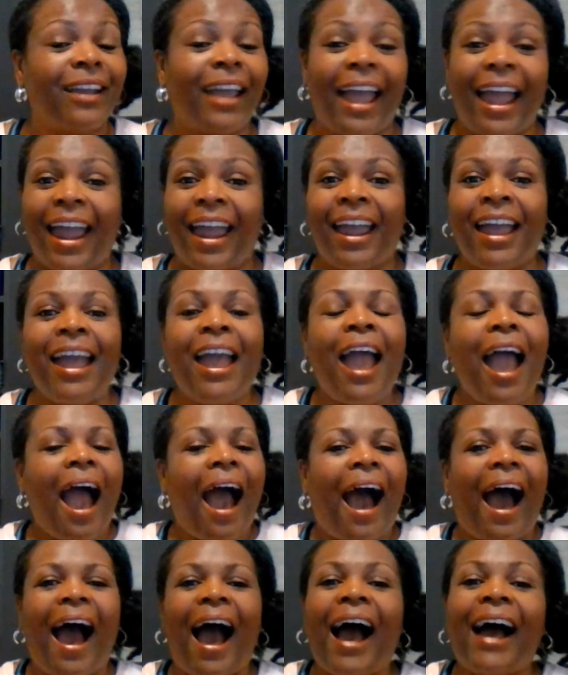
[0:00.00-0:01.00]
Hey,
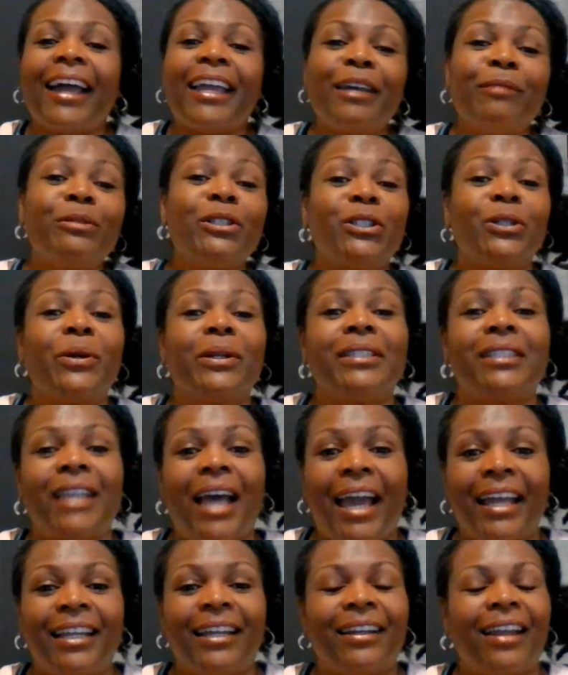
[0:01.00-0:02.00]
I am so
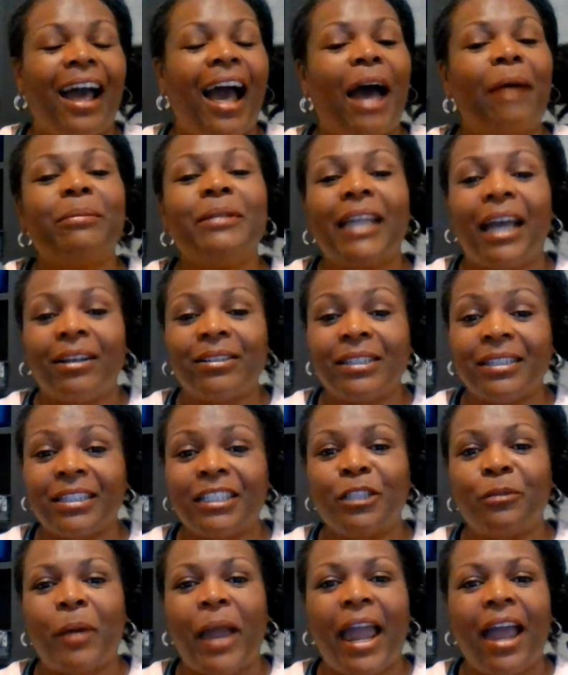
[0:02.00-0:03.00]
excited. I'm down
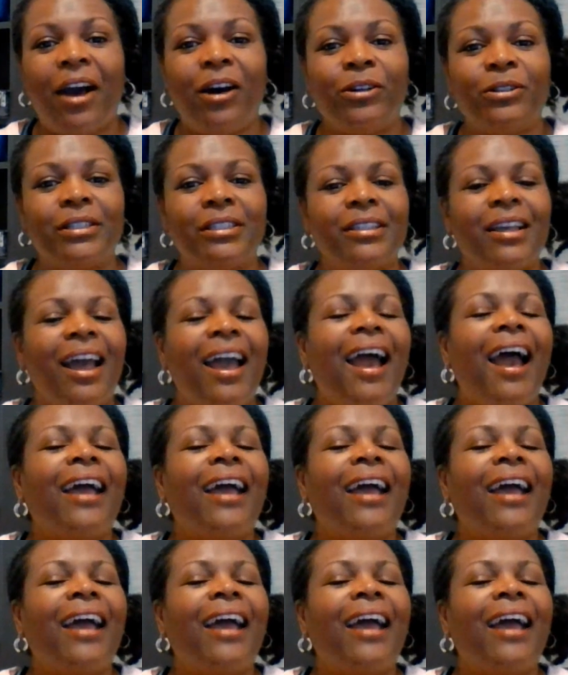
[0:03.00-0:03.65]
6 pounds.